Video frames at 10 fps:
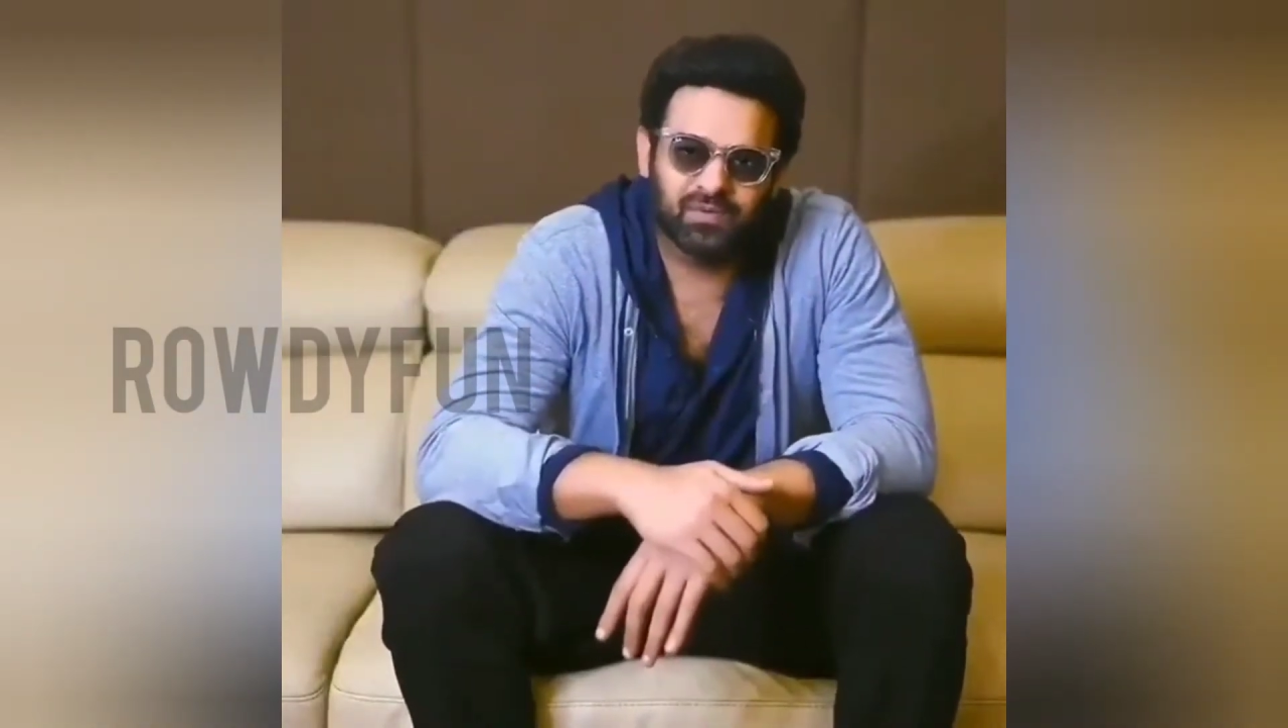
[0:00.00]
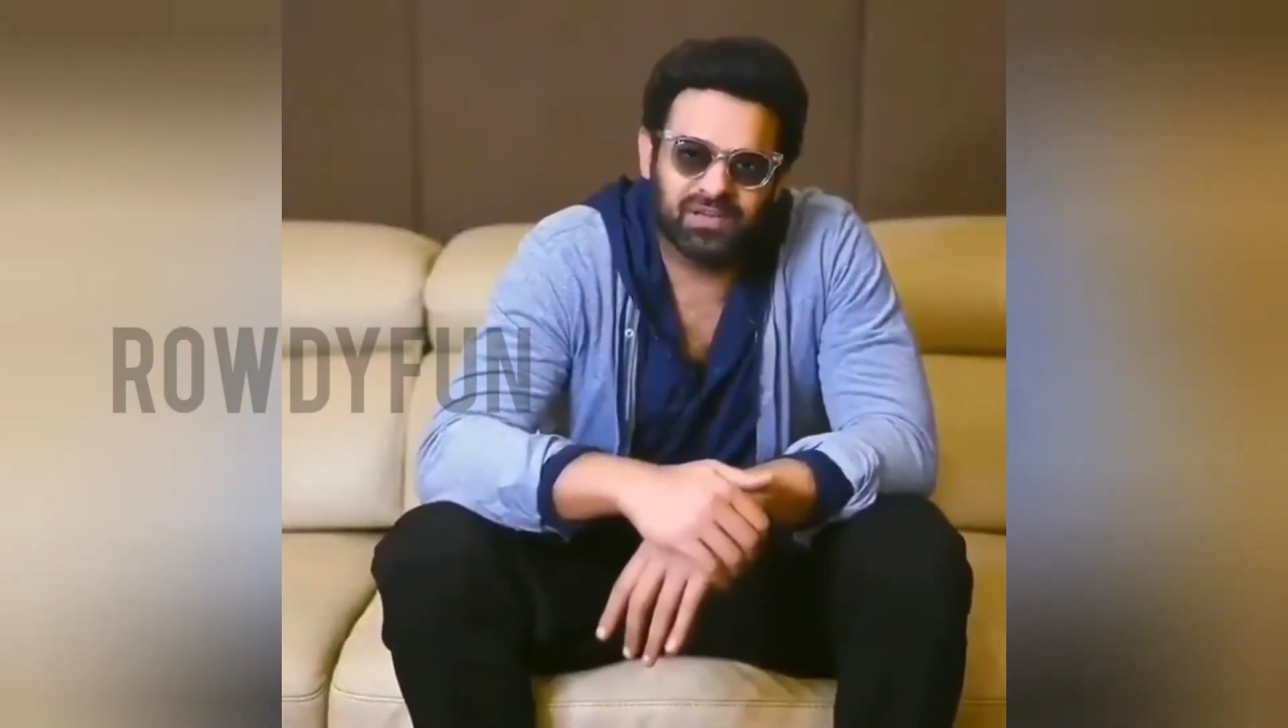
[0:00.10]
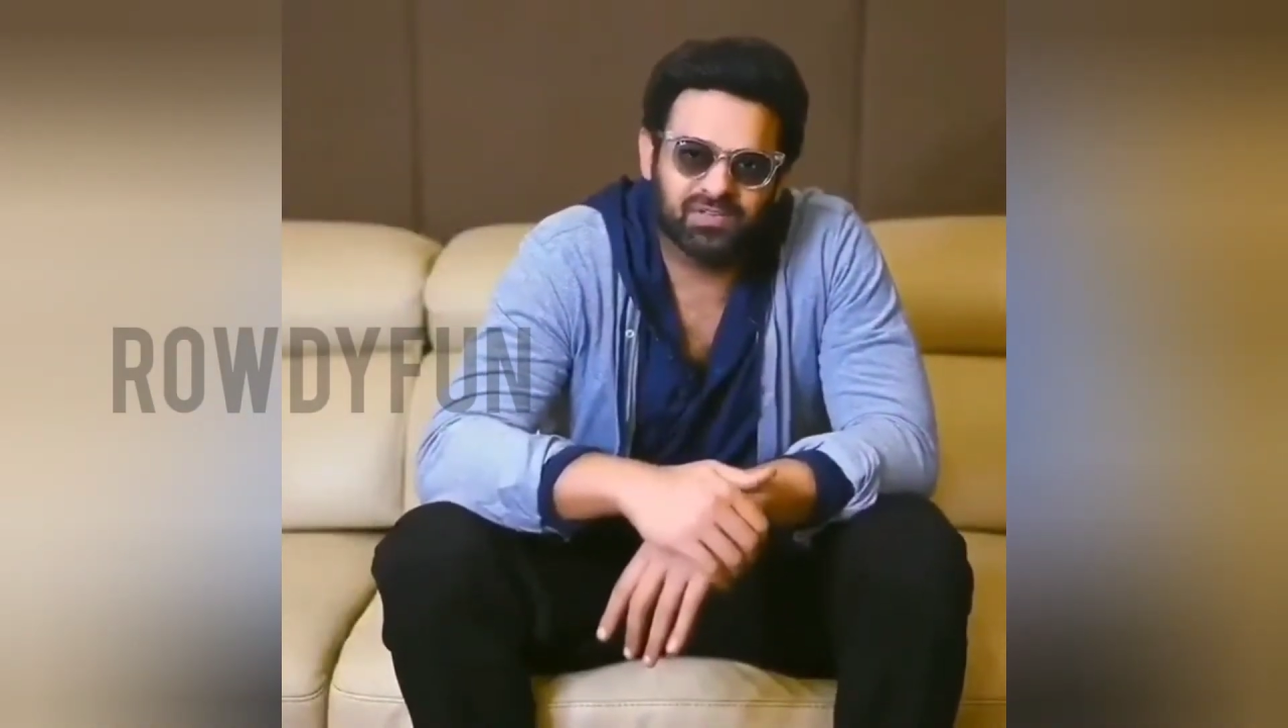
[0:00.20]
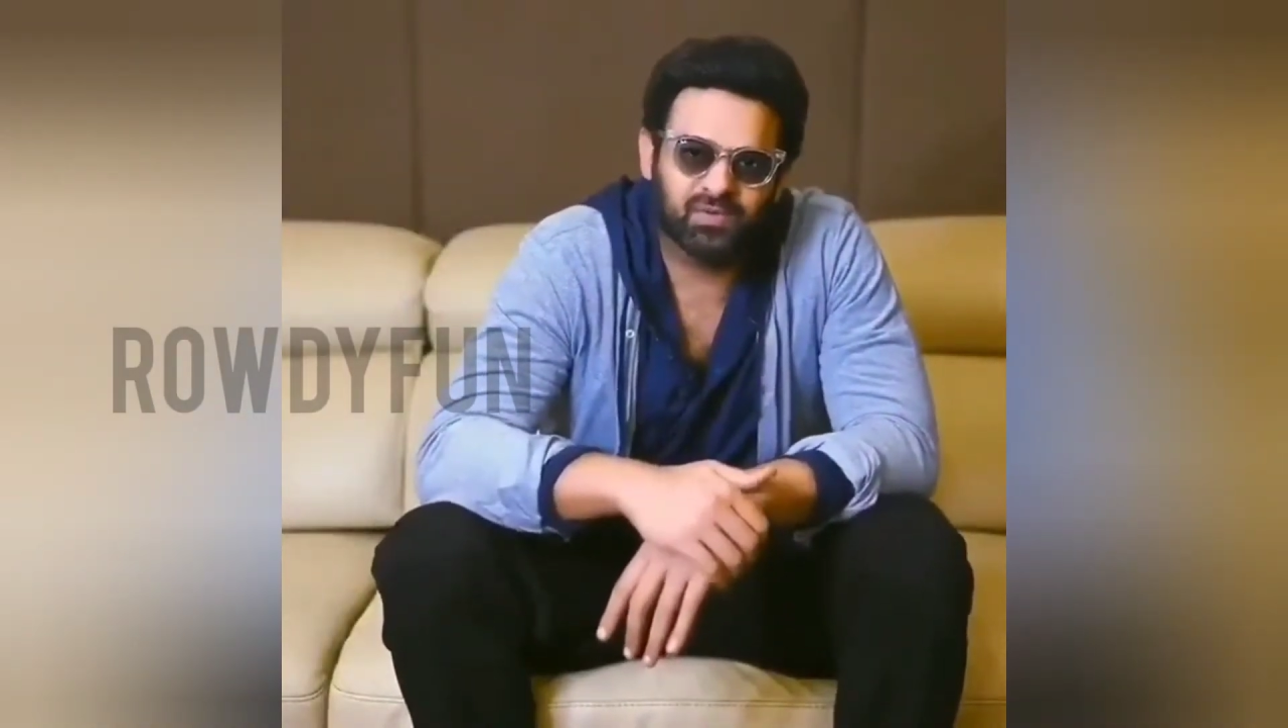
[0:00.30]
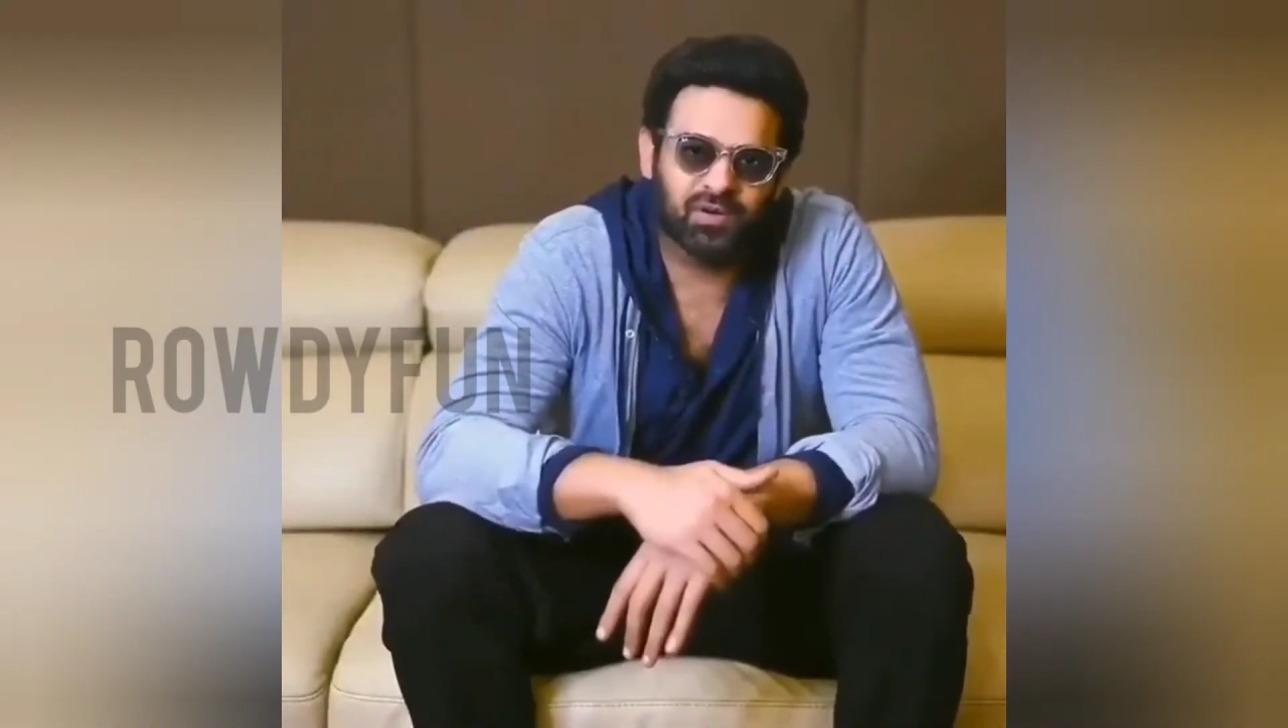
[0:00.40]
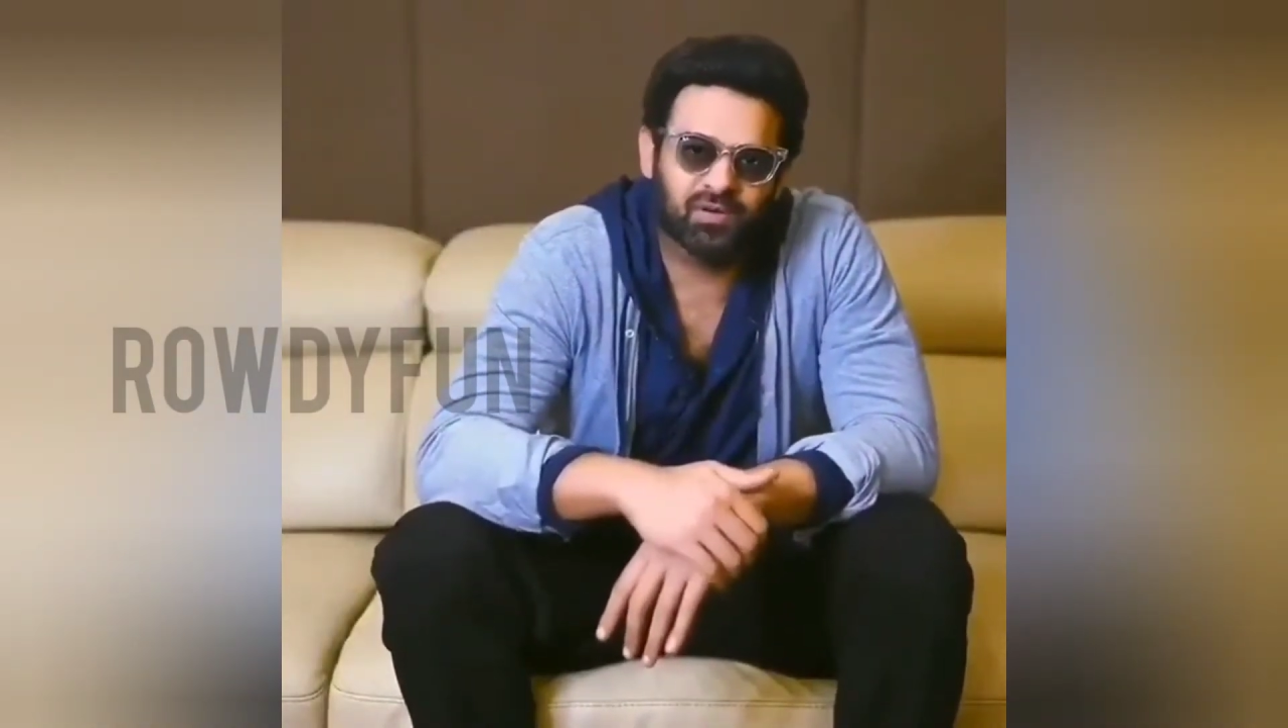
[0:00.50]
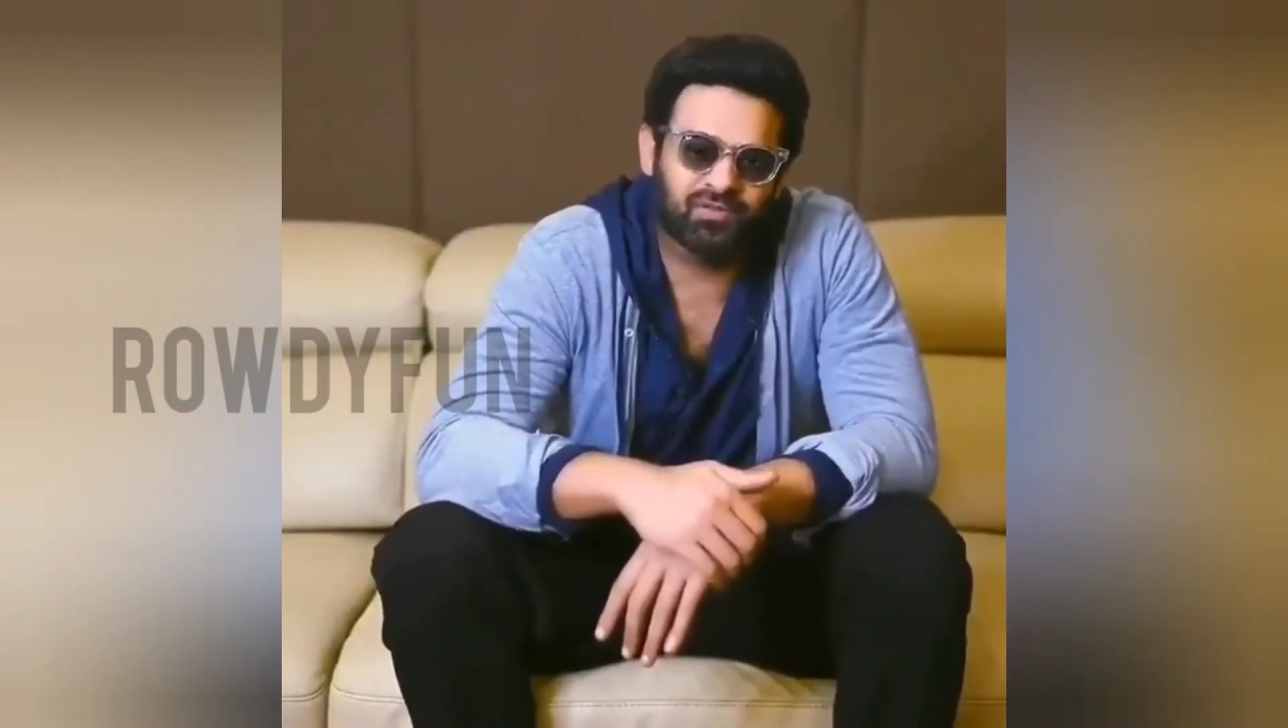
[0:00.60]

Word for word: very much